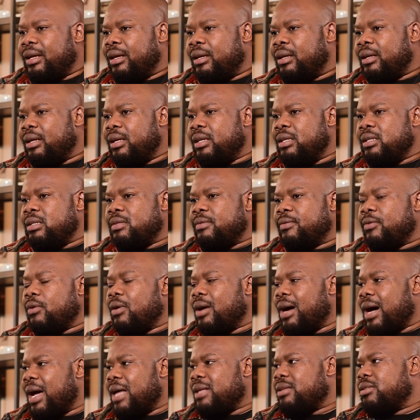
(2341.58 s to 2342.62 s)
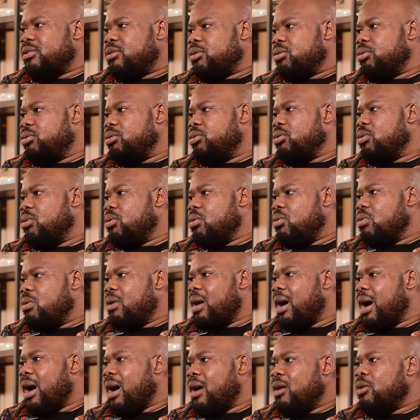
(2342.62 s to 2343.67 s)
thing is for us to know
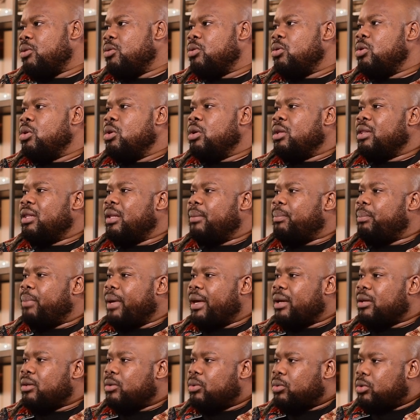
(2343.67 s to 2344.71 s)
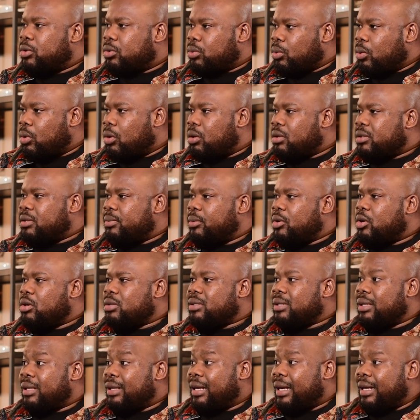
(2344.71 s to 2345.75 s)
how the banks works
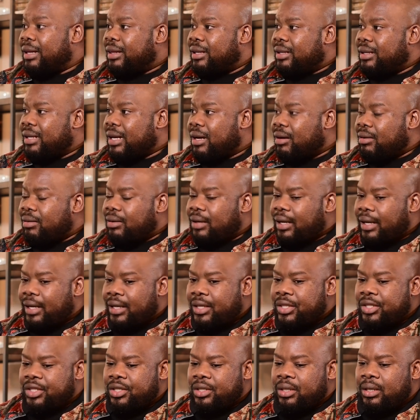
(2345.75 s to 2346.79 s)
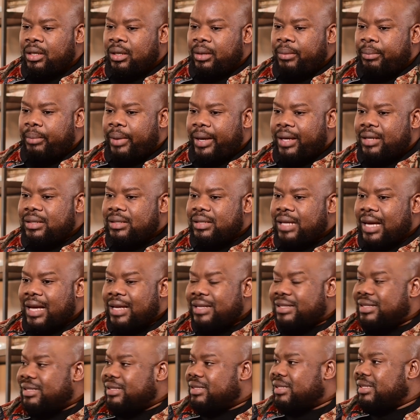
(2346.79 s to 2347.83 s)
because at the now age banks
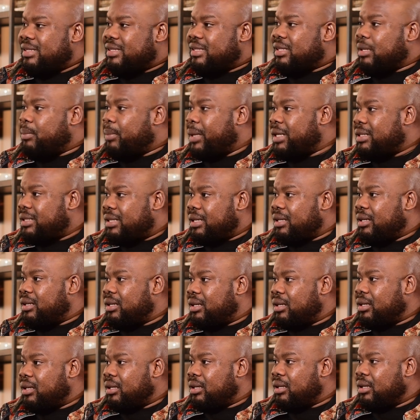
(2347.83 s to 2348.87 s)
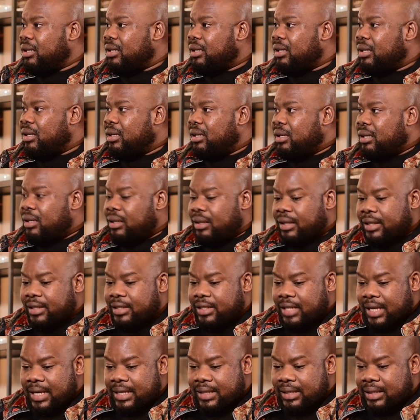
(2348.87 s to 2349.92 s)
are systematic mm -hmm. they
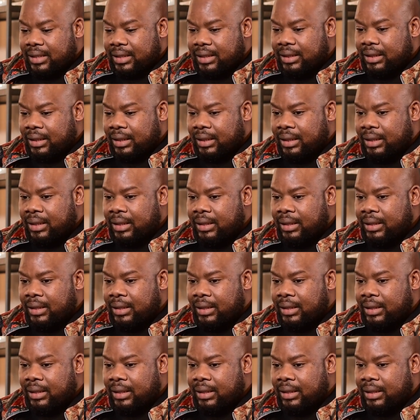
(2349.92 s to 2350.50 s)
just uh,